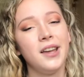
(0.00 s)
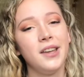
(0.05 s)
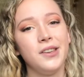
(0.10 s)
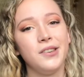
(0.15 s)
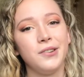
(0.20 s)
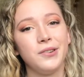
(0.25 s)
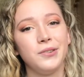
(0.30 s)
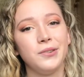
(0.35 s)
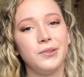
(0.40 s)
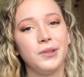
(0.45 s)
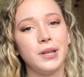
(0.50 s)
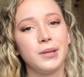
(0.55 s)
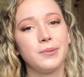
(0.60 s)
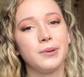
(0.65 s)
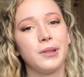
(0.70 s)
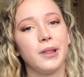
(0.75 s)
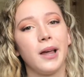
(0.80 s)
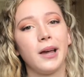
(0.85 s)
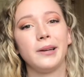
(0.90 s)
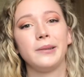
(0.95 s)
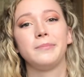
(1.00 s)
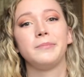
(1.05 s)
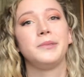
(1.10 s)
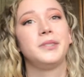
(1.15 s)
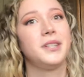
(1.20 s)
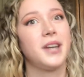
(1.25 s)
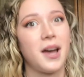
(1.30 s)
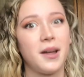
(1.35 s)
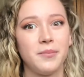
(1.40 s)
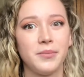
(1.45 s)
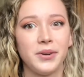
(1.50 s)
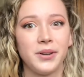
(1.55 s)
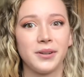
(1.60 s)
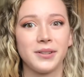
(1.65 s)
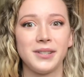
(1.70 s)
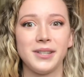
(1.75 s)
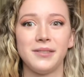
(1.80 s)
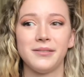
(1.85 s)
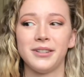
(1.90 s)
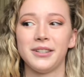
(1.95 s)
You can do this with like 10
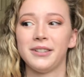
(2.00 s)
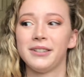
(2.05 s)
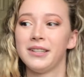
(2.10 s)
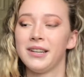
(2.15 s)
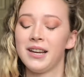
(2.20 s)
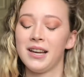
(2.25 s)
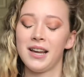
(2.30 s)
books even.